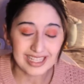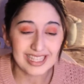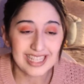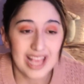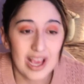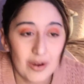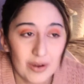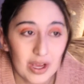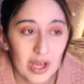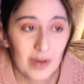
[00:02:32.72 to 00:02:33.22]
is
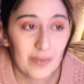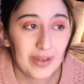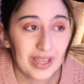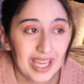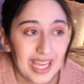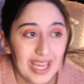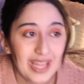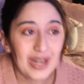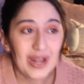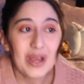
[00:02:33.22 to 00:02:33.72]
now
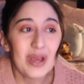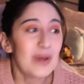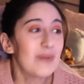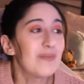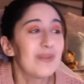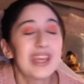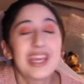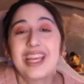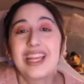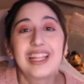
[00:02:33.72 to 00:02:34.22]
coming in
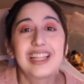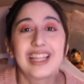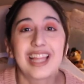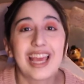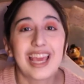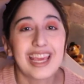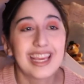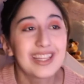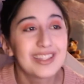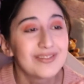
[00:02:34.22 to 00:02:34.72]
being
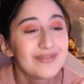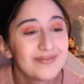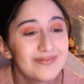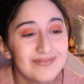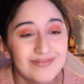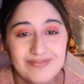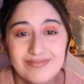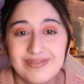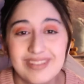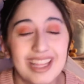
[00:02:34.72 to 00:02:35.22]
like,
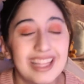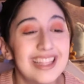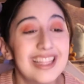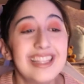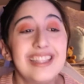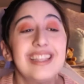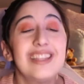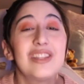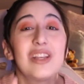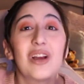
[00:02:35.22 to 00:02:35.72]

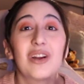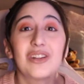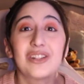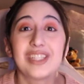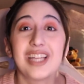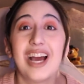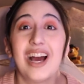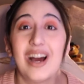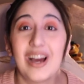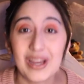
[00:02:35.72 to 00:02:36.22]
this is our
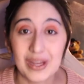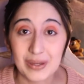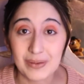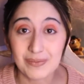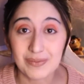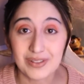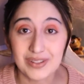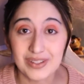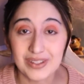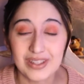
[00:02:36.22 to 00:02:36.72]

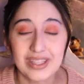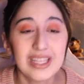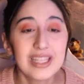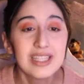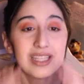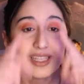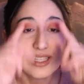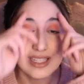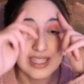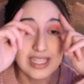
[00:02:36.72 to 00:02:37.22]
time
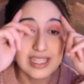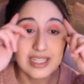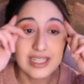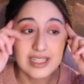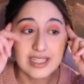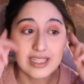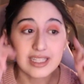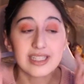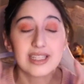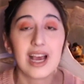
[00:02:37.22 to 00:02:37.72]
this is this
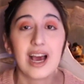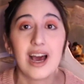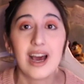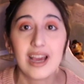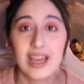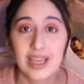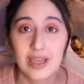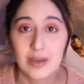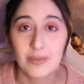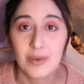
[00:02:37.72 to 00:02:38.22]
is the
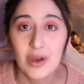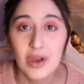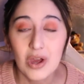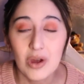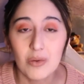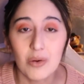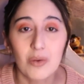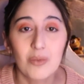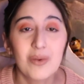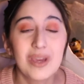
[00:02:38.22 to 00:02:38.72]
time
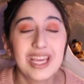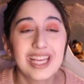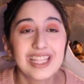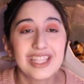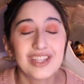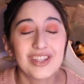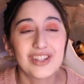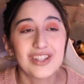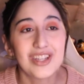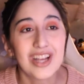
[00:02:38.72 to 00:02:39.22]
where we get
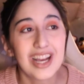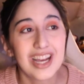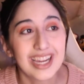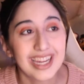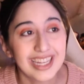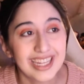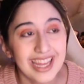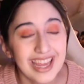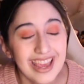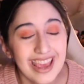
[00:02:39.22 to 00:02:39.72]
to
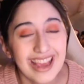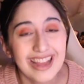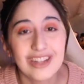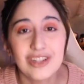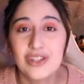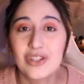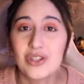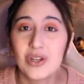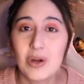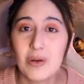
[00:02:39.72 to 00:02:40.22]
shine
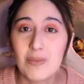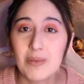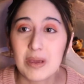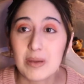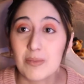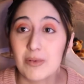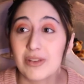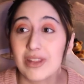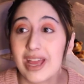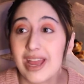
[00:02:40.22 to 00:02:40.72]
and show
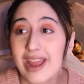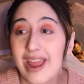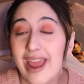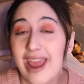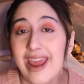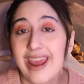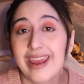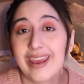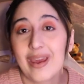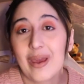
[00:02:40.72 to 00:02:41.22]
people that
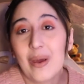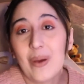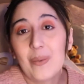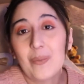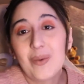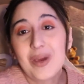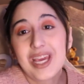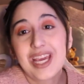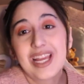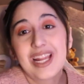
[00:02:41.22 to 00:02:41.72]
hey
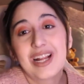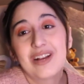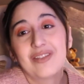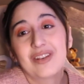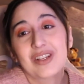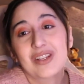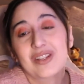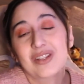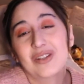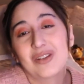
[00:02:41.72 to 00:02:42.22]
we can have
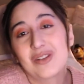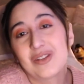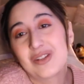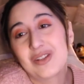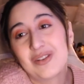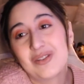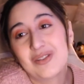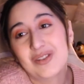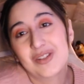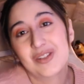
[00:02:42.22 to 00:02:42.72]

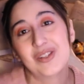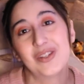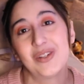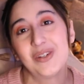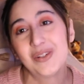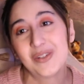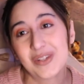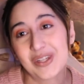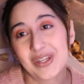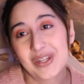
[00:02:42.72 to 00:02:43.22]
exclusives
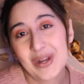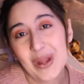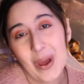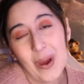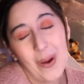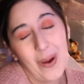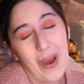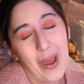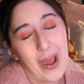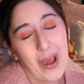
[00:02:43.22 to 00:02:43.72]
too you
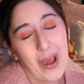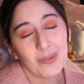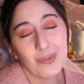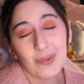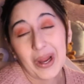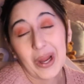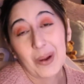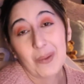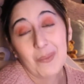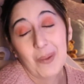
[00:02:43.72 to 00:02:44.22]
know
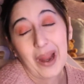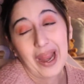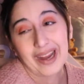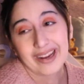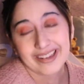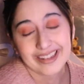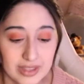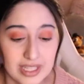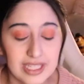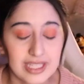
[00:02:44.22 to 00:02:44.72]
wink
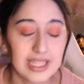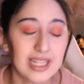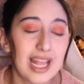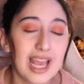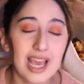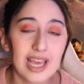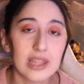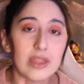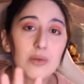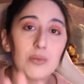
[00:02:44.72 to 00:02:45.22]
wink listen
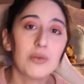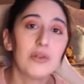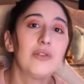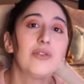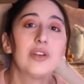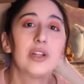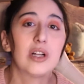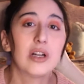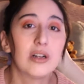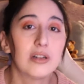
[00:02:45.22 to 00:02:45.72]
at the root
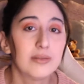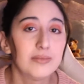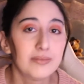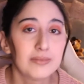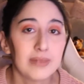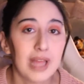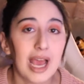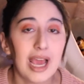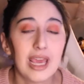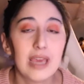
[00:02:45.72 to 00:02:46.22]
of it all
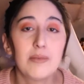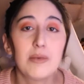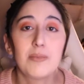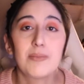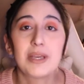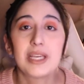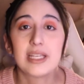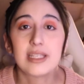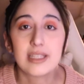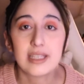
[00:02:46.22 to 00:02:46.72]
I am a
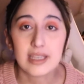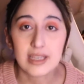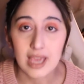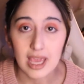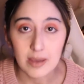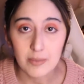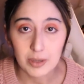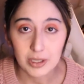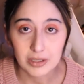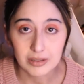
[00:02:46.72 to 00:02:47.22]
PC
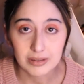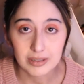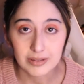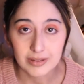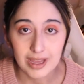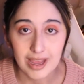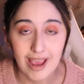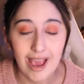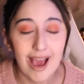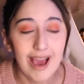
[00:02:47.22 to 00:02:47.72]
gamer.
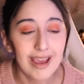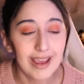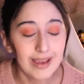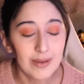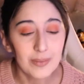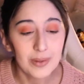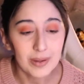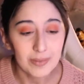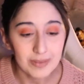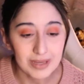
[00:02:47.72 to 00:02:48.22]
Okay, I
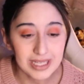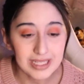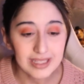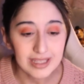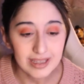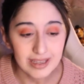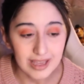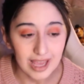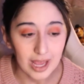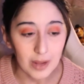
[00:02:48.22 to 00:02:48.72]
am a
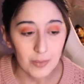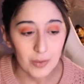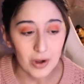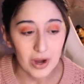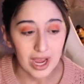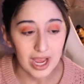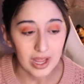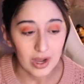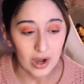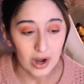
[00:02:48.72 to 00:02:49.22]
PC
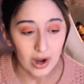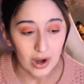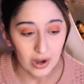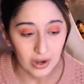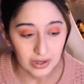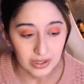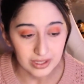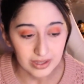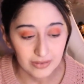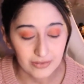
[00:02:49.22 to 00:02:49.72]
gamer at
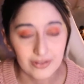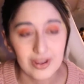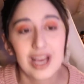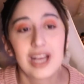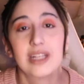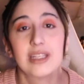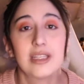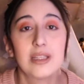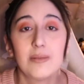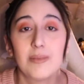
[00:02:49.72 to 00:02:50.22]
heart. The
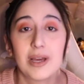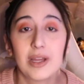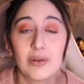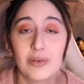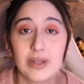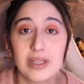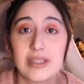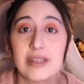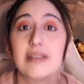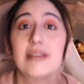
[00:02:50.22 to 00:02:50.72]
fact of the
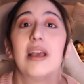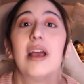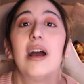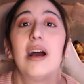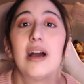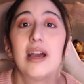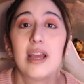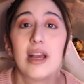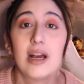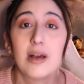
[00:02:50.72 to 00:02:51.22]
matter is, is that
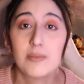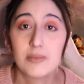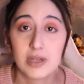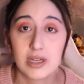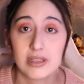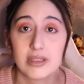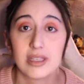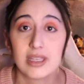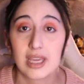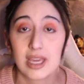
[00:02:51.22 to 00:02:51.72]
I hopped
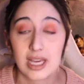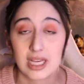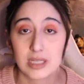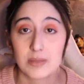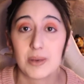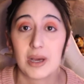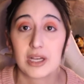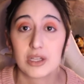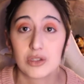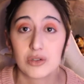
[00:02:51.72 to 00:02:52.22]
onto the
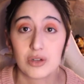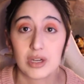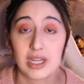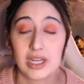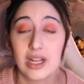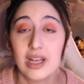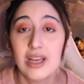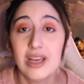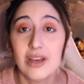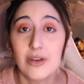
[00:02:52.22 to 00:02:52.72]
Xbox
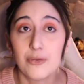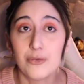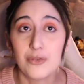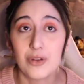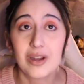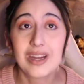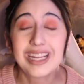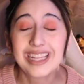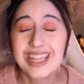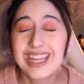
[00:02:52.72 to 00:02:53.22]
train
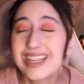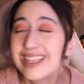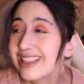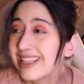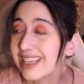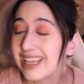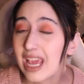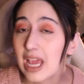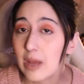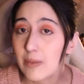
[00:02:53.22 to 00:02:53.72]
very late in
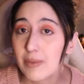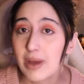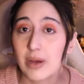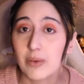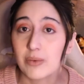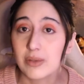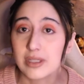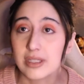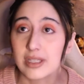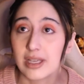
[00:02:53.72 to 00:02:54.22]
the game.
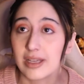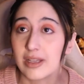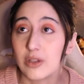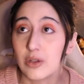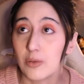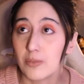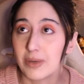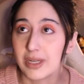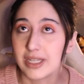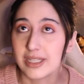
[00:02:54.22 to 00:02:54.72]
I would say,
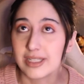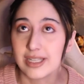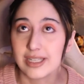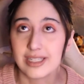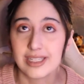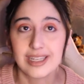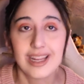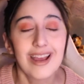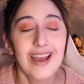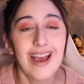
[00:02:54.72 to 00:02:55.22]
no pun
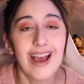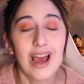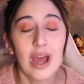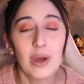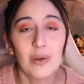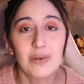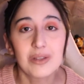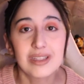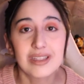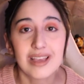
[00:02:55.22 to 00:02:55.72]
intended.
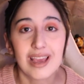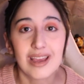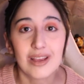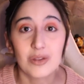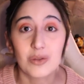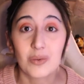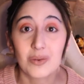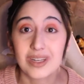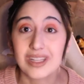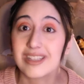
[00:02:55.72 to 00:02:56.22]
I would say
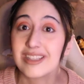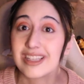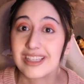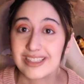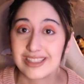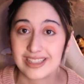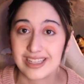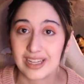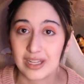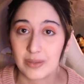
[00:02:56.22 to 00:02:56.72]

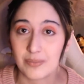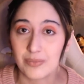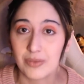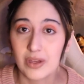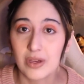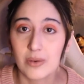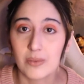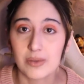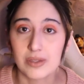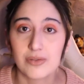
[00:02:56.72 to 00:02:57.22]
2016
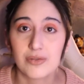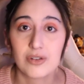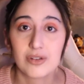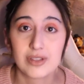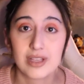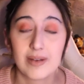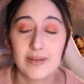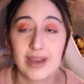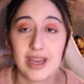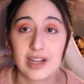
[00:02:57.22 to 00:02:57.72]
was the
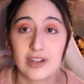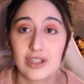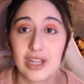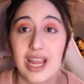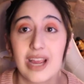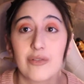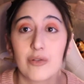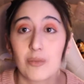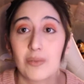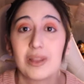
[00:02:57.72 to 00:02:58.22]
first time I
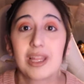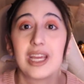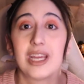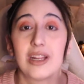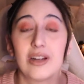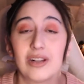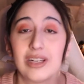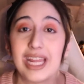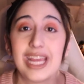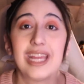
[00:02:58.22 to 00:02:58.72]
actually ever
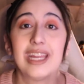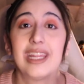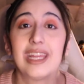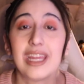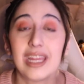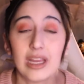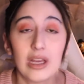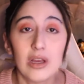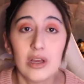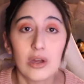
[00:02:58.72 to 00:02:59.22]
played on
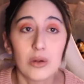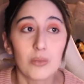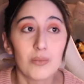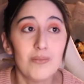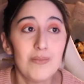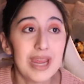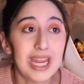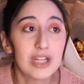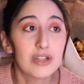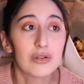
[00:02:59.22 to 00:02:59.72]
any
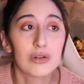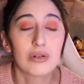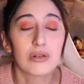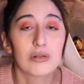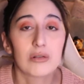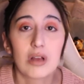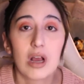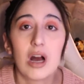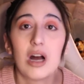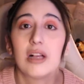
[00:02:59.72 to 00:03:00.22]

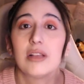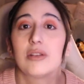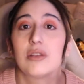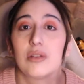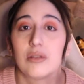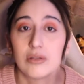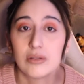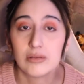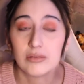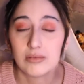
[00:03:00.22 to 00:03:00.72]
major
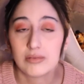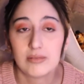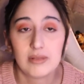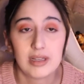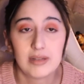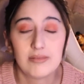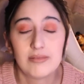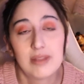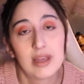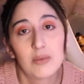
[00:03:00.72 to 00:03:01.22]
console,
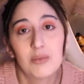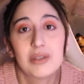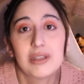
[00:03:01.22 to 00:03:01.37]
and that